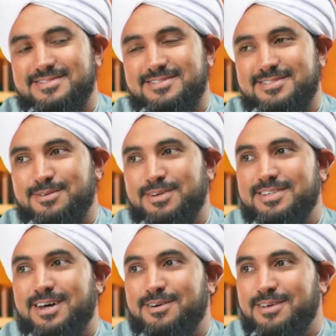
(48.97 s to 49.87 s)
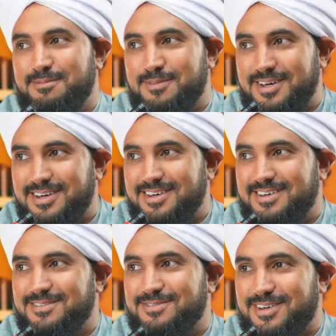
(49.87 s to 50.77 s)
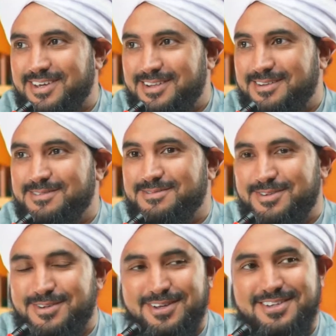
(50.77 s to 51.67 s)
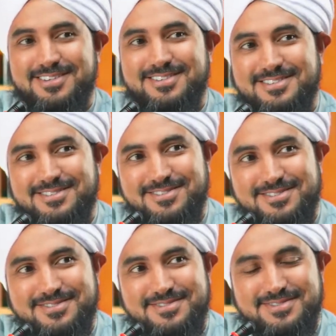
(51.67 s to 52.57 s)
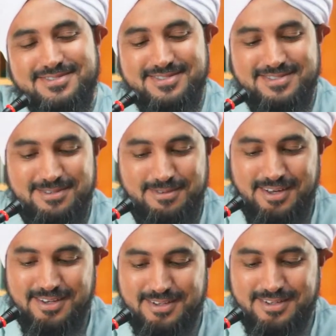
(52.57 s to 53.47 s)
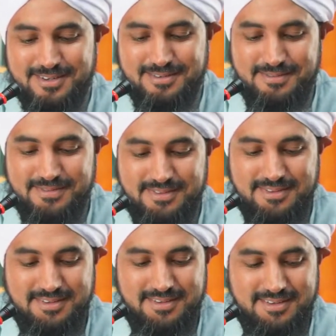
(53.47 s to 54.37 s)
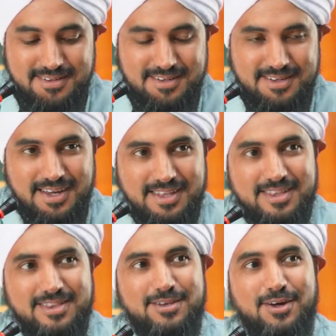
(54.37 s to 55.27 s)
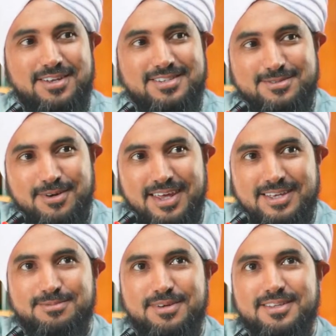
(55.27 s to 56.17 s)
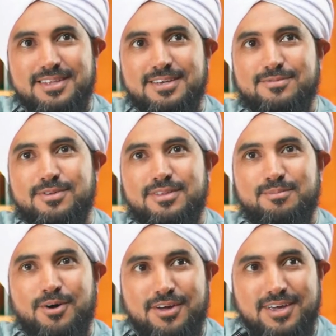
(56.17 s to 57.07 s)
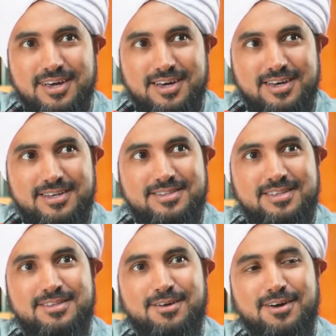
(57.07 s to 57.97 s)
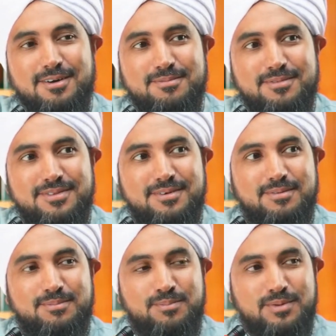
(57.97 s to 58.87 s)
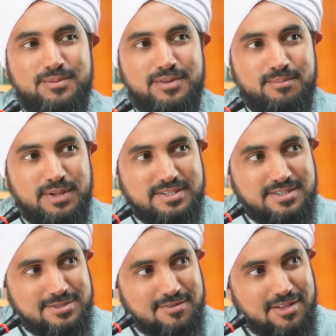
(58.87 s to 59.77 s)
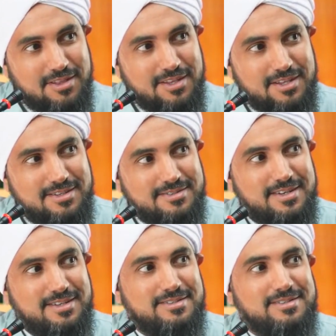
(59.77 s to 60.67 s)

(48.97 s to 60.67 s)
So where's our himmah for ilm, for knowledge? SubhanAllah. And then the knowledge is one aspect. As for the barakah and the rahmah, the blessings of Allah that He sends,